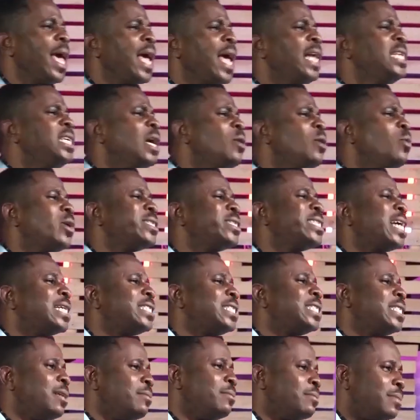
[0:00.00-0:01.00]
Angel was
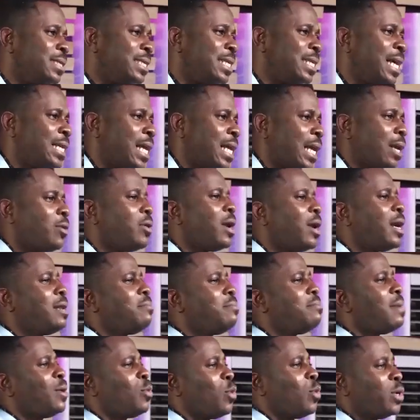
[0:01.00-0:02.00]
ashamed that
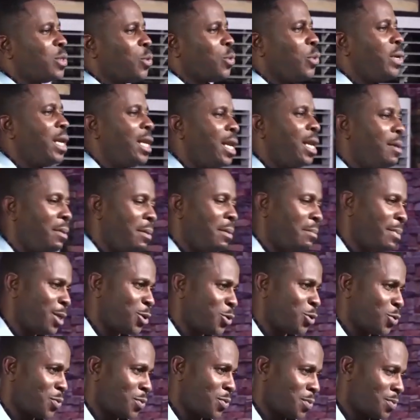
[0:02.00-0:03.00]
another man was winning him in
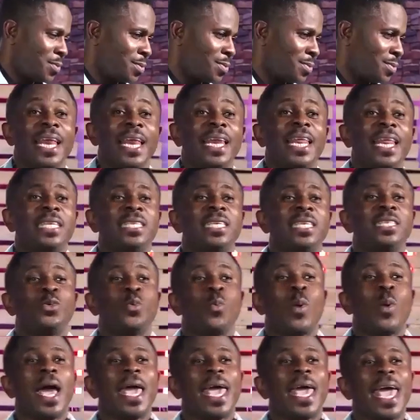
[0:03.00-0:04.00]
battle. This
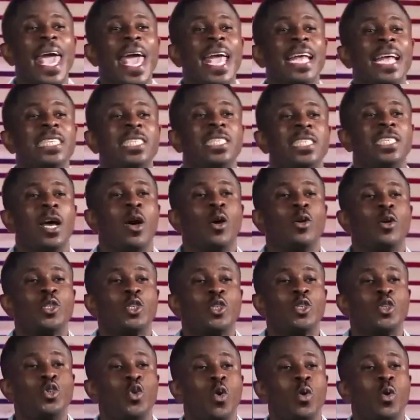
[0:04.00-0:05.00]
is why
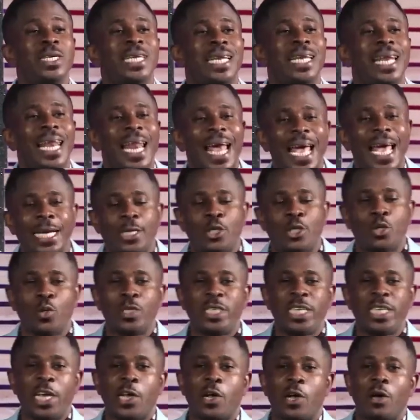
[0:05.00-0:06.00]
angels don't like
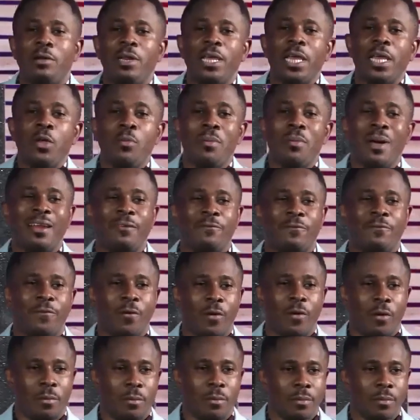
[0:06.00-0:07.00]
to take on human
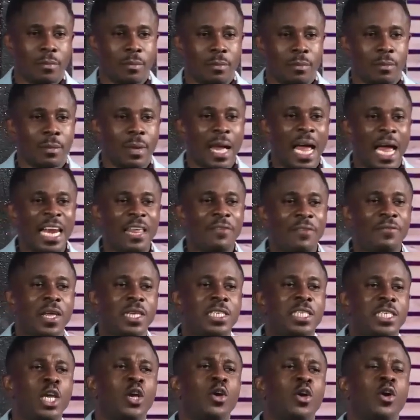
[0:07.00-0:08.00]
form. And if
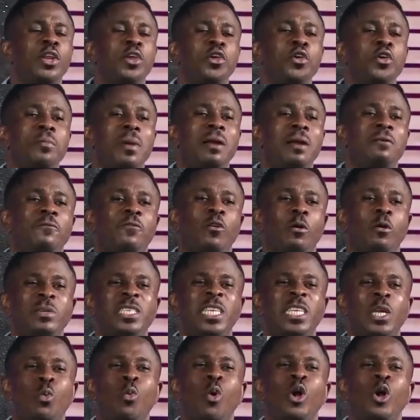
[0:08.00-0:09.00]
they take on human
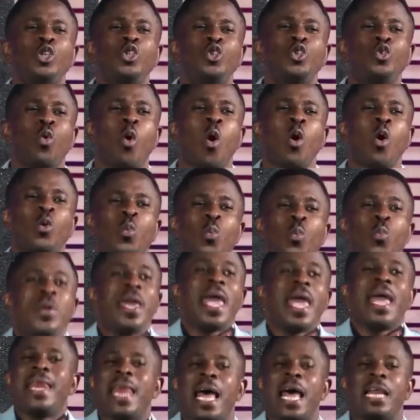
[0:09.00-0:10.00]
form, they want to
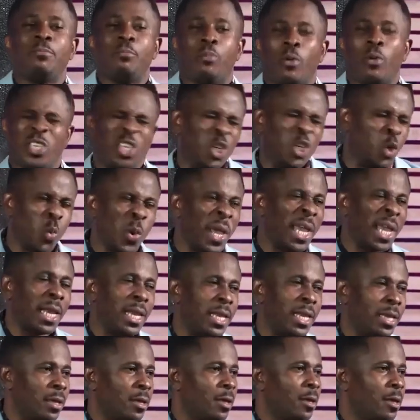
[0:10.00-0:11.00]
unwear that body
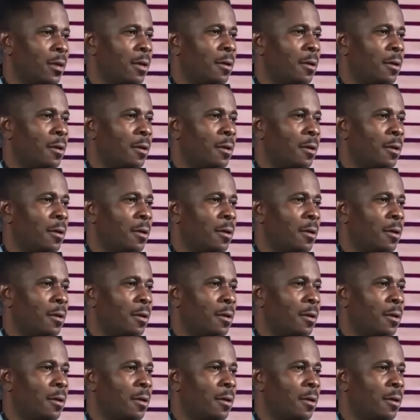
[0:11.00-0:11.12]
quickly.